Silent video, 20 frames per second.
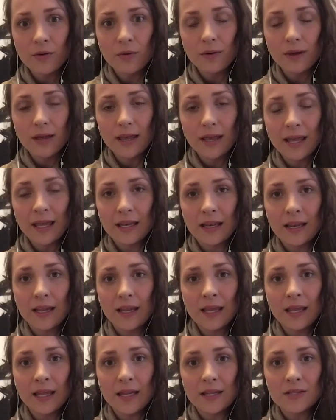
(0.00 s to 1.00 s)
Absolutely. it,
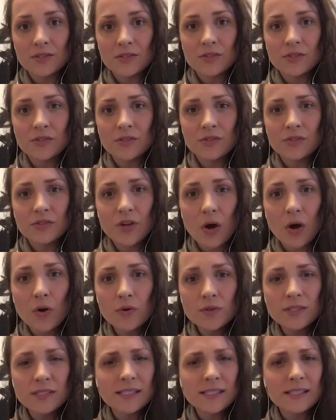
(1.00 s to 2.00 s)
it is yeah. so
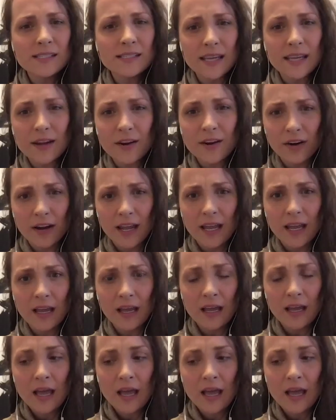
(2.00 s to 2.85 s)
searing.